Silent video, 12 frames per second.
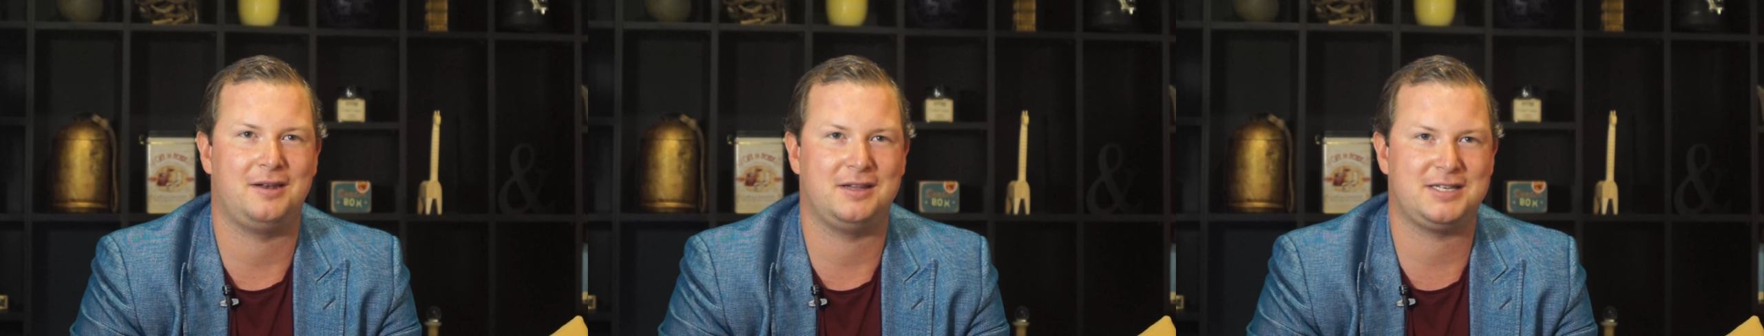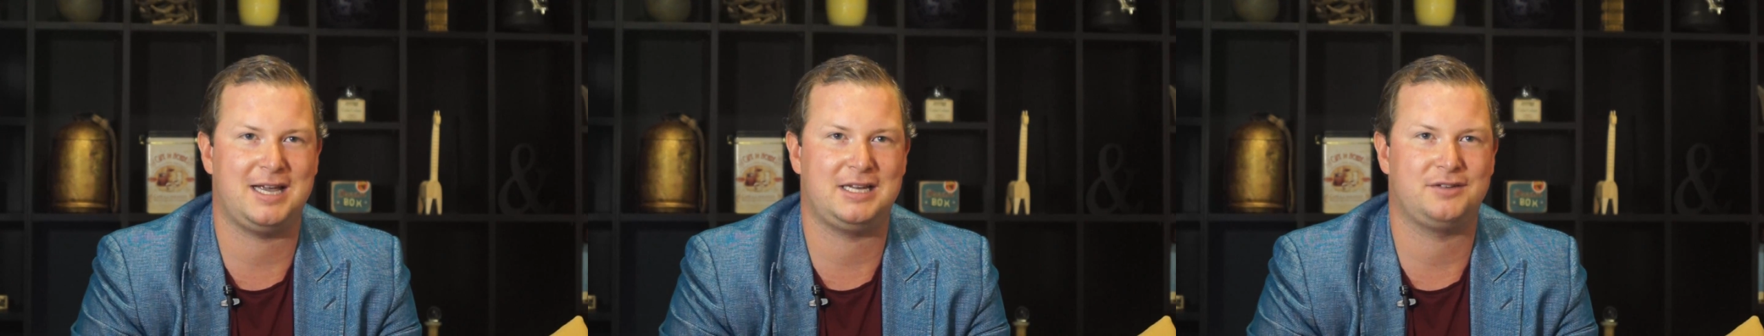that
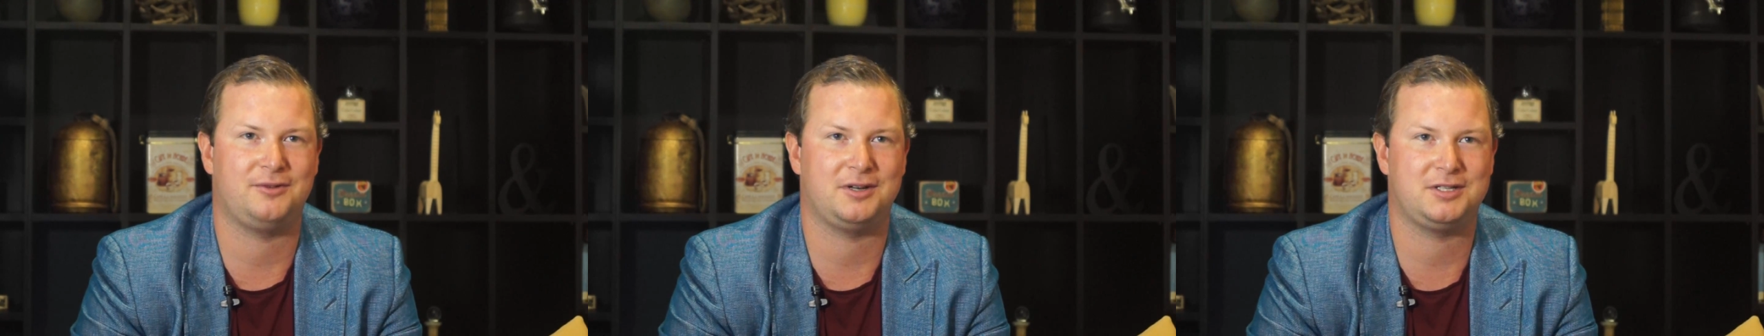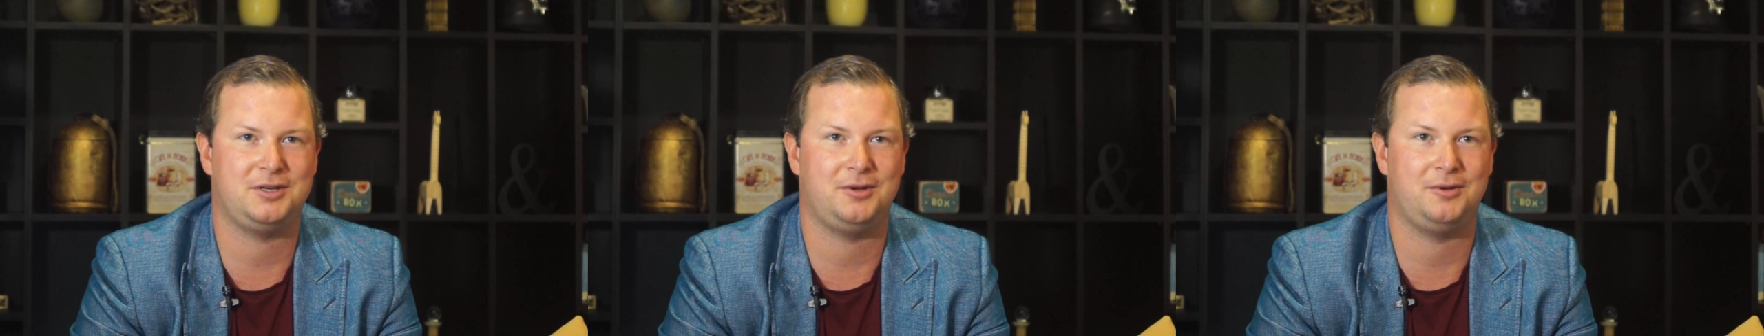it takes for
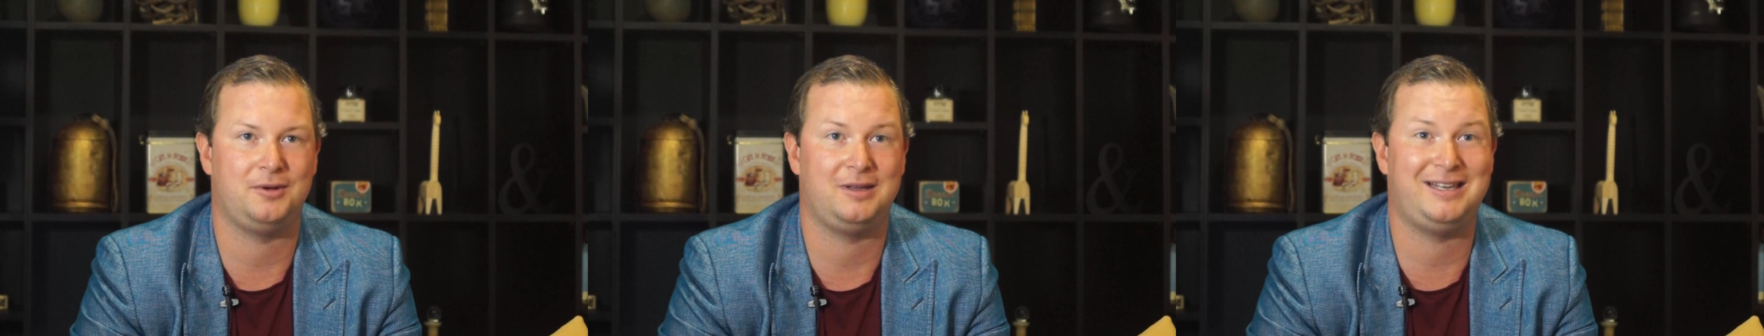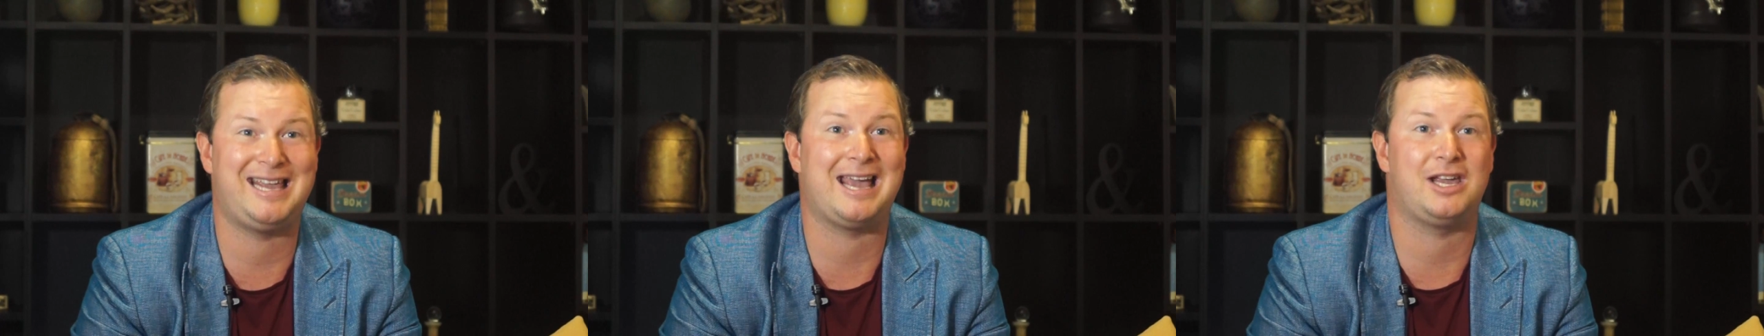us to
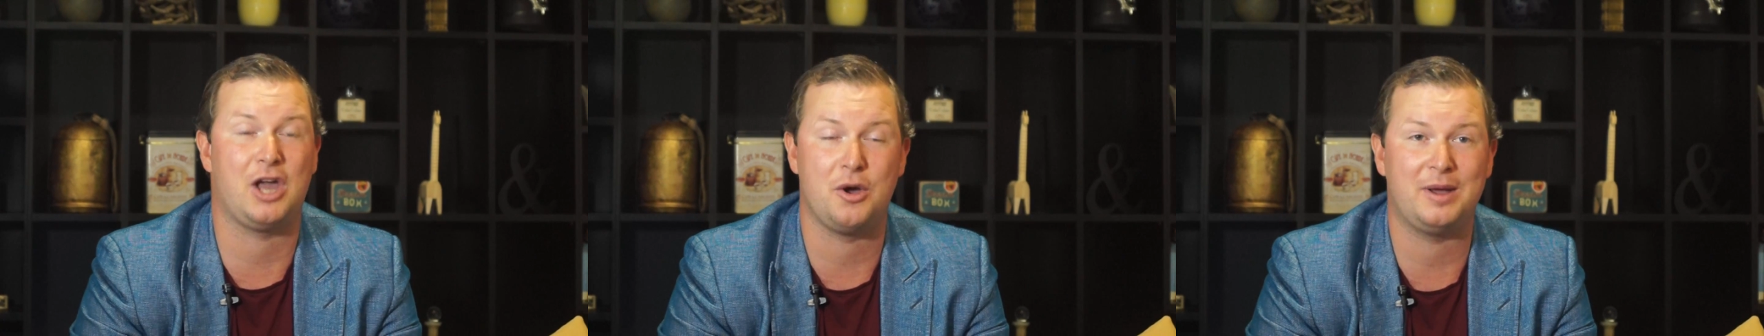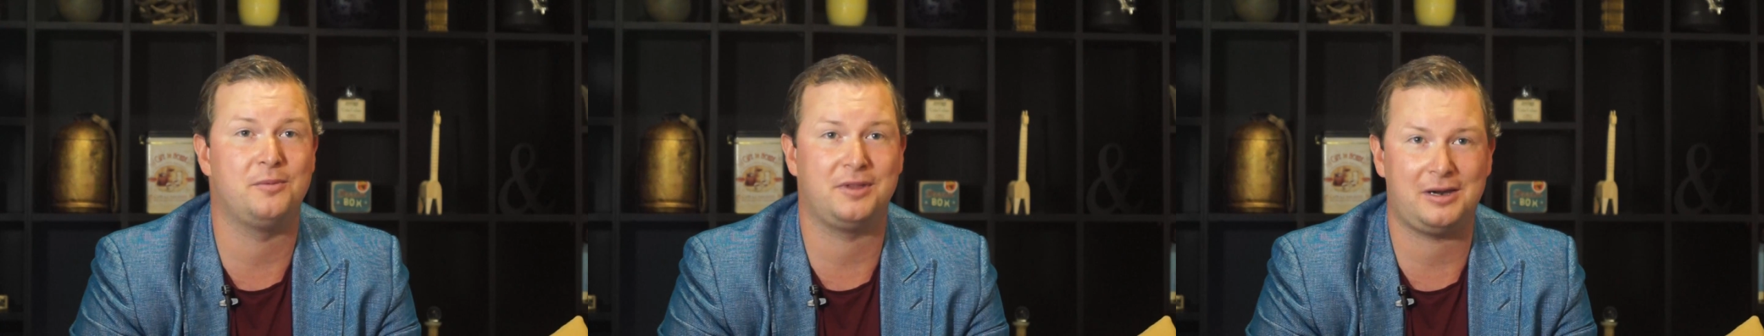get
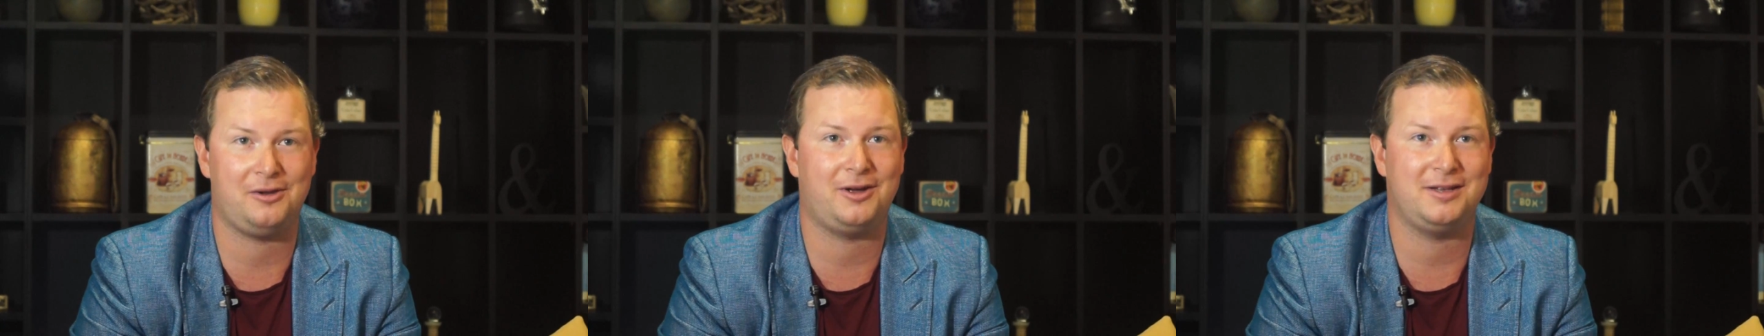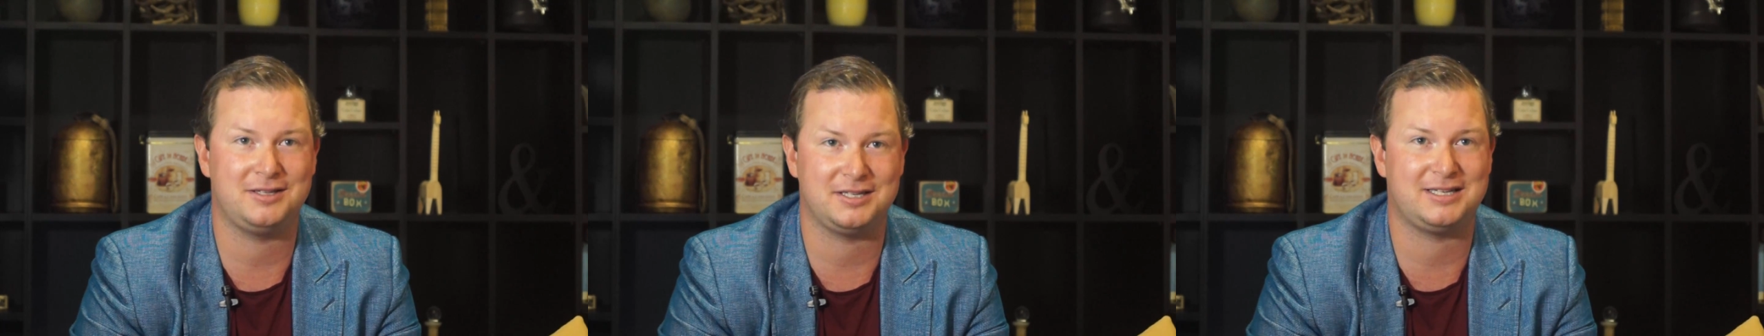going with a
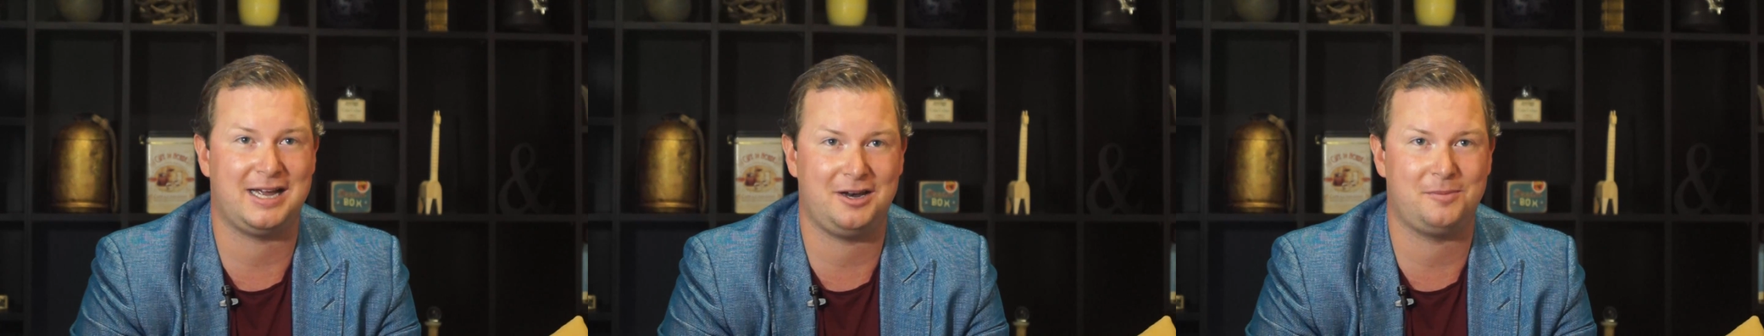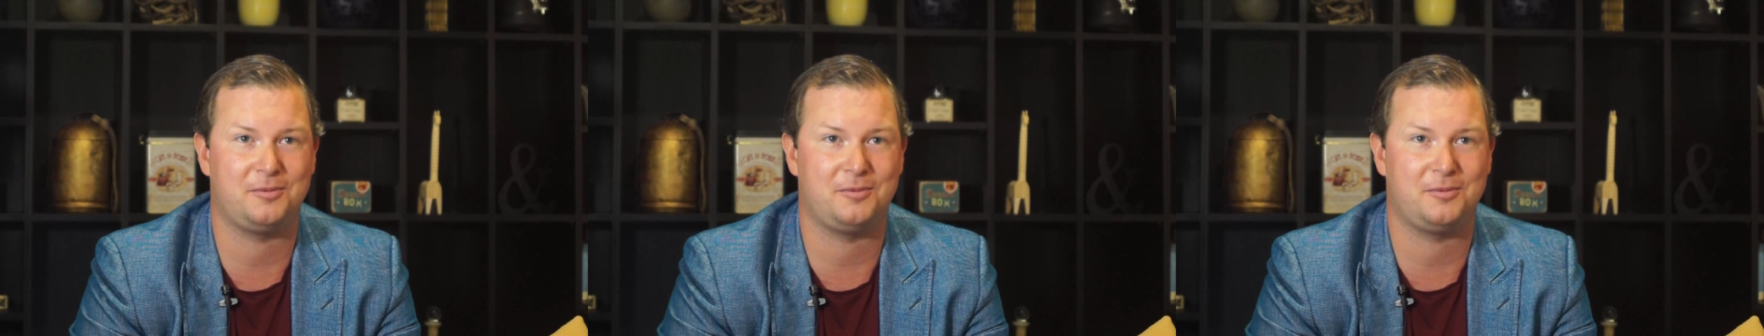client to stand mm.